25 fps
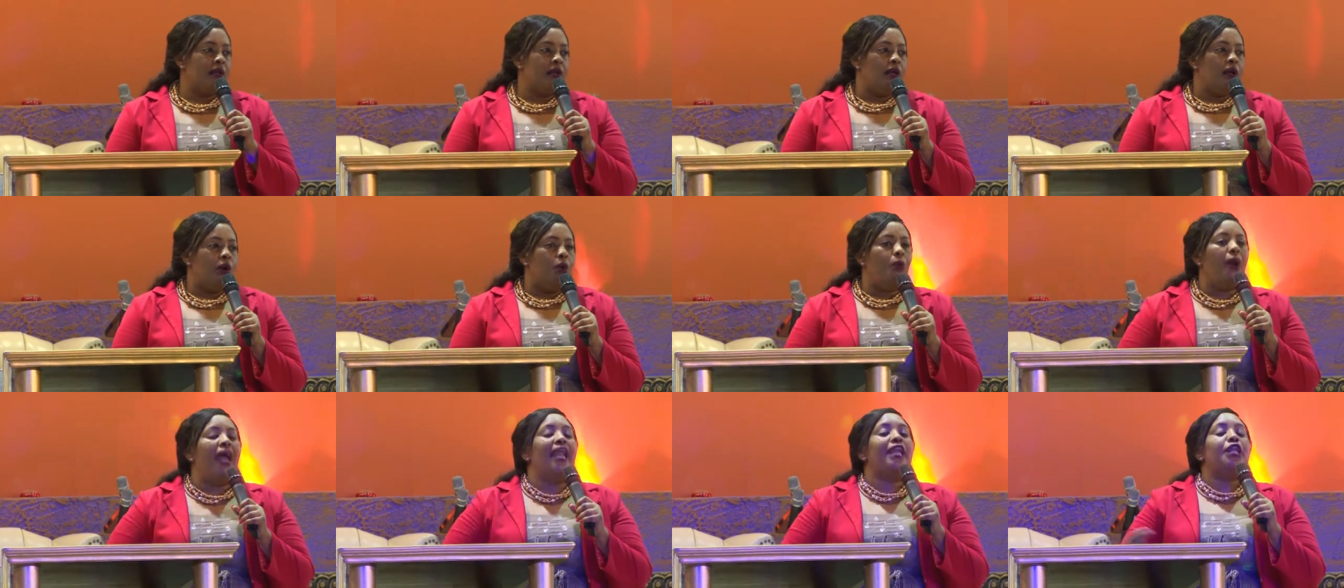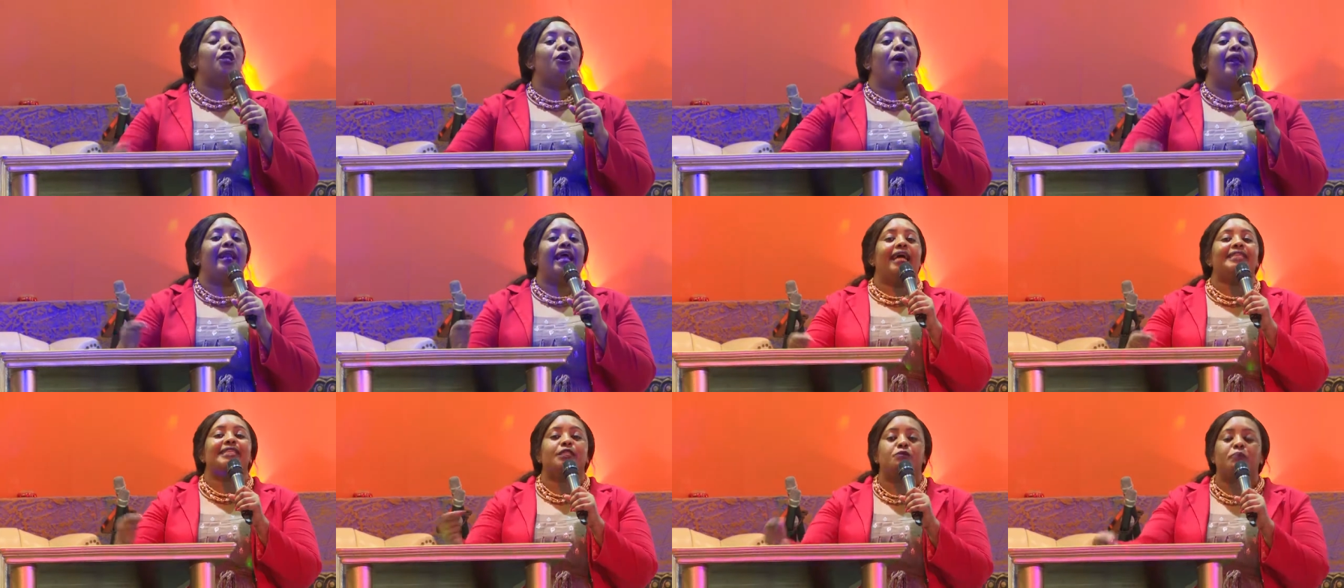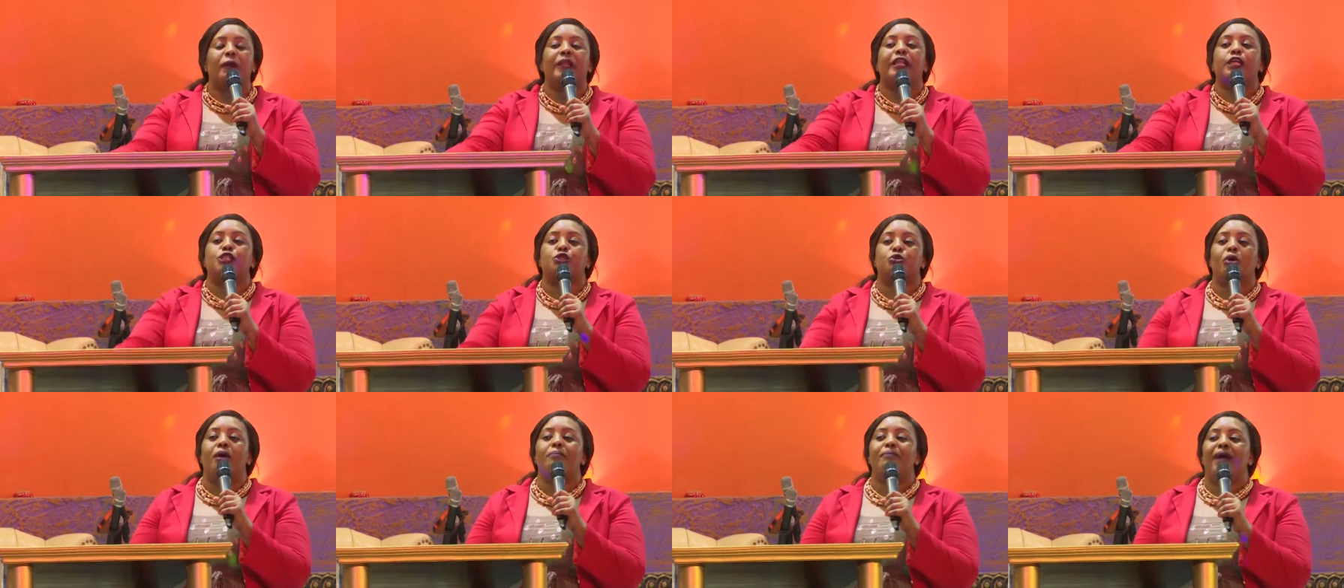When you are a
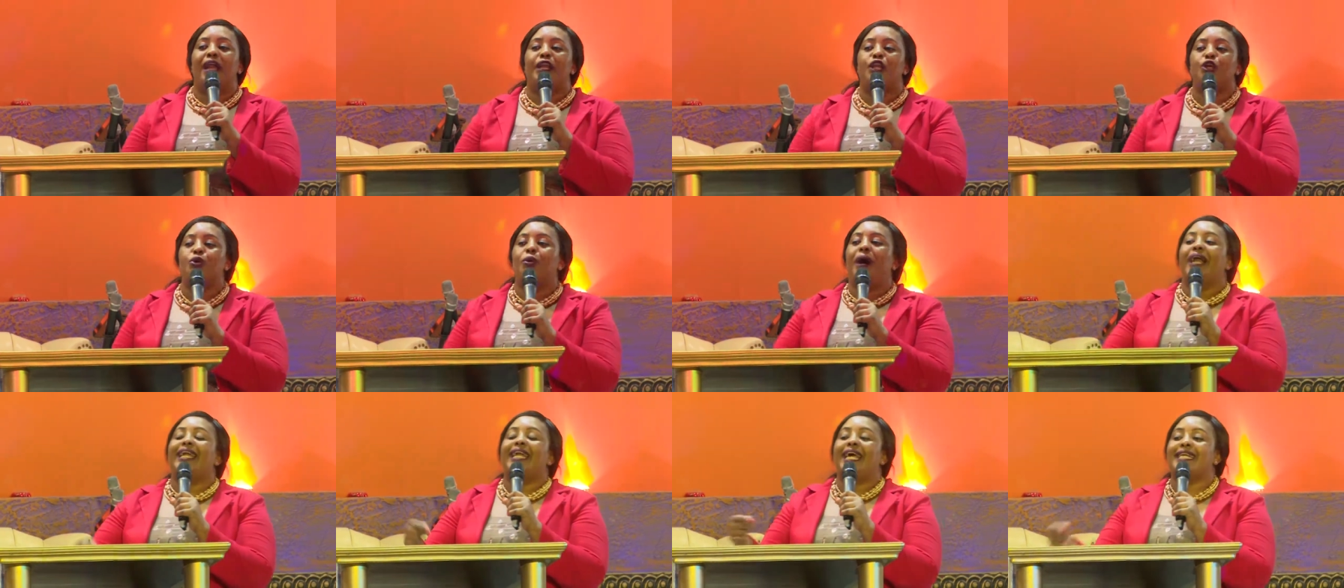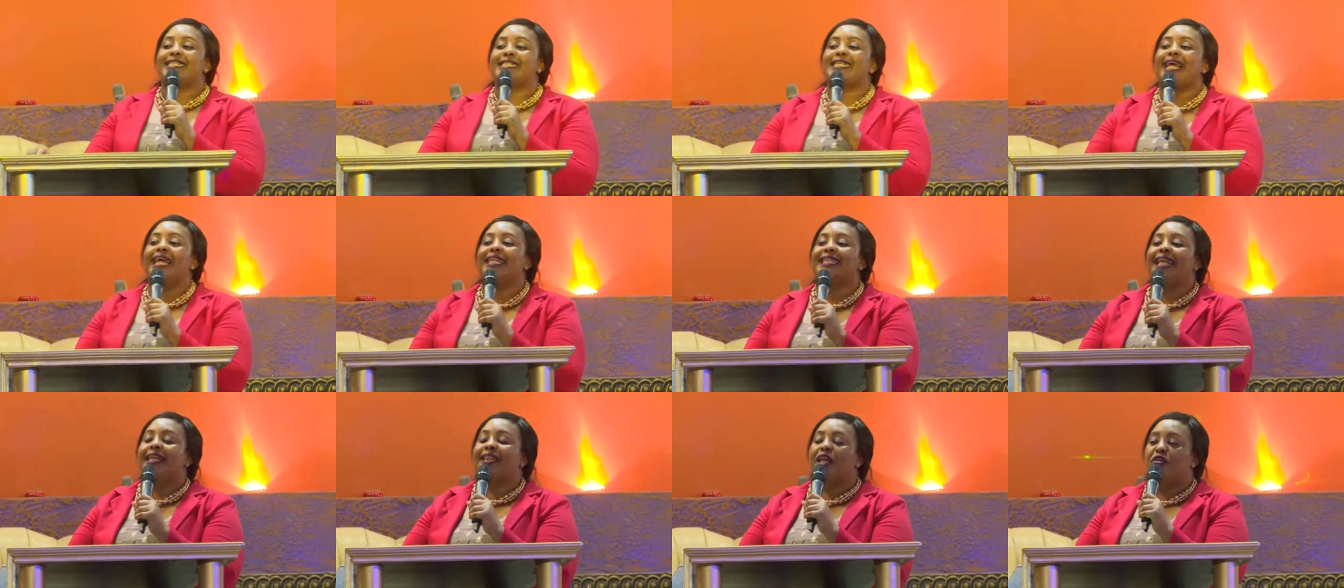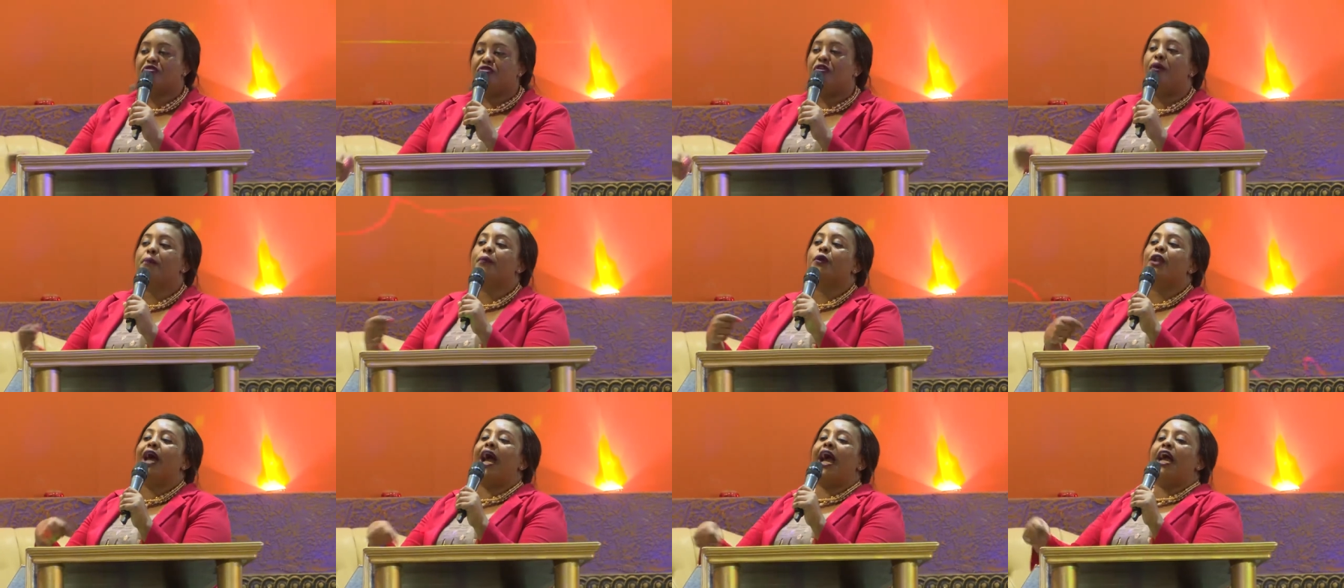spiritual man, you understand that the
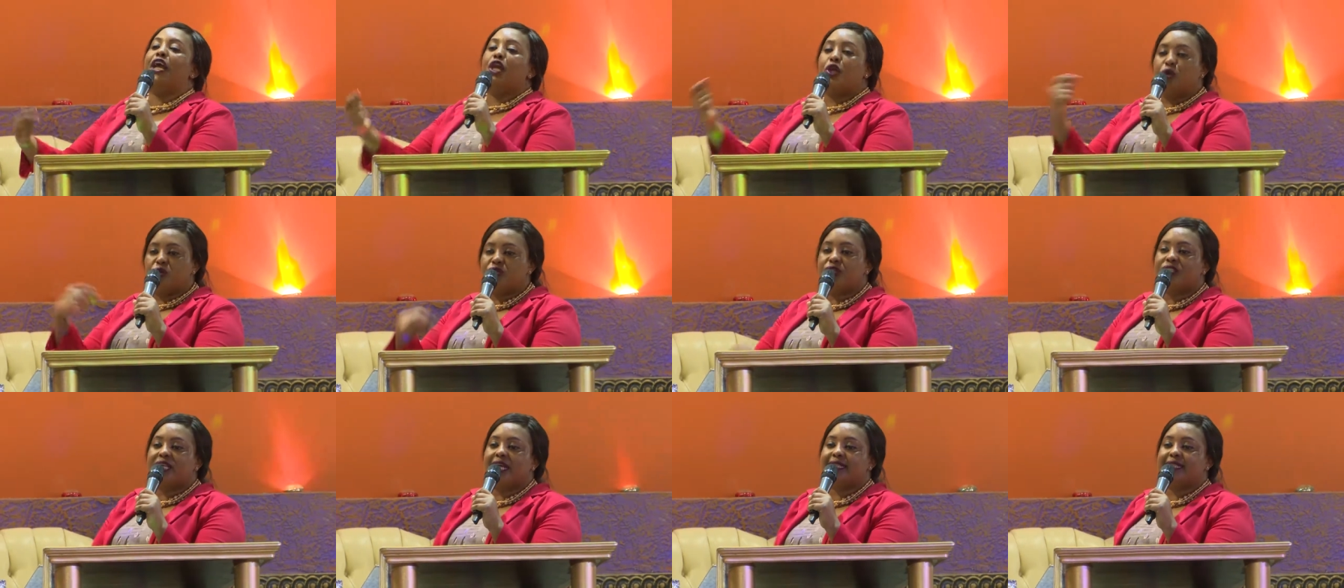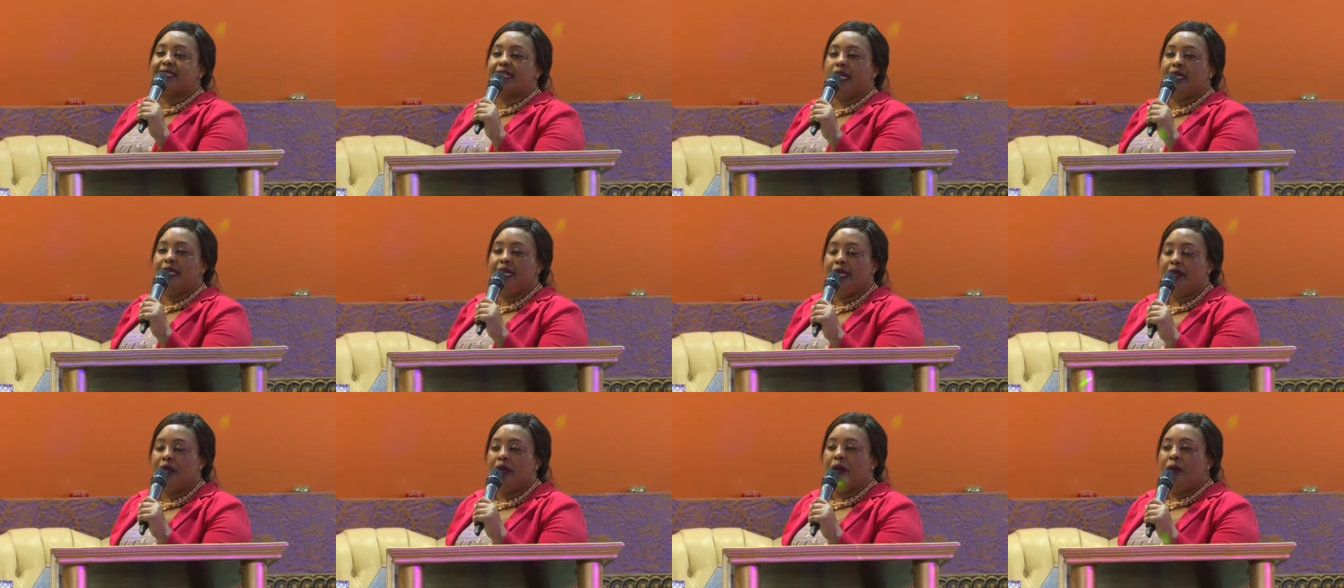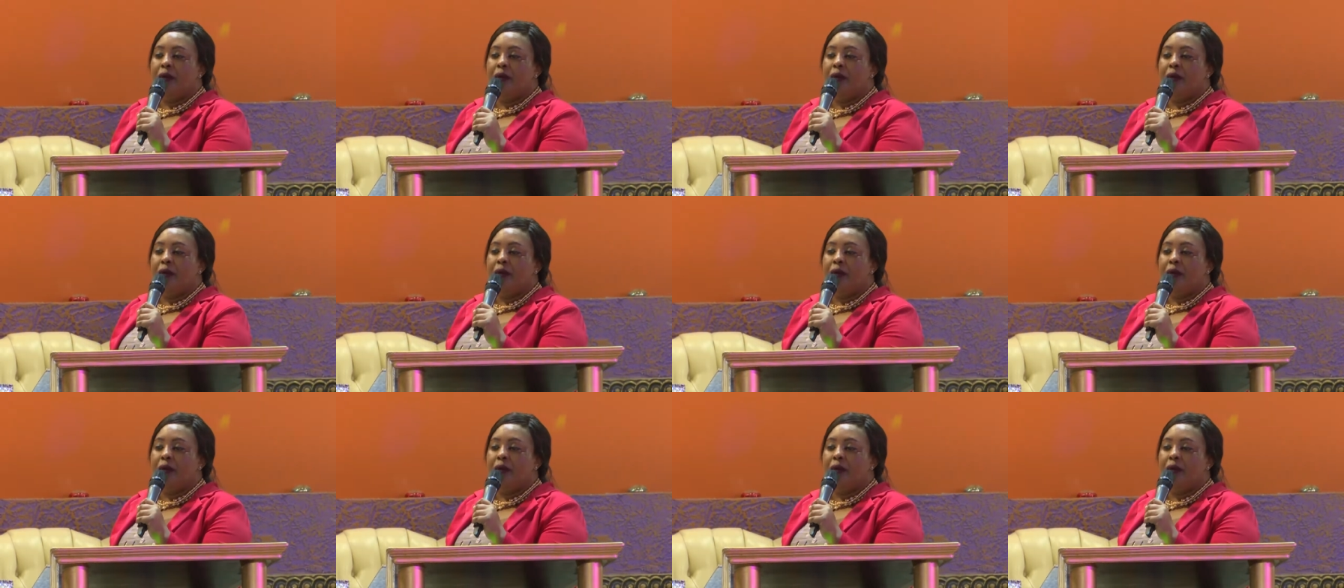formula I used yesterday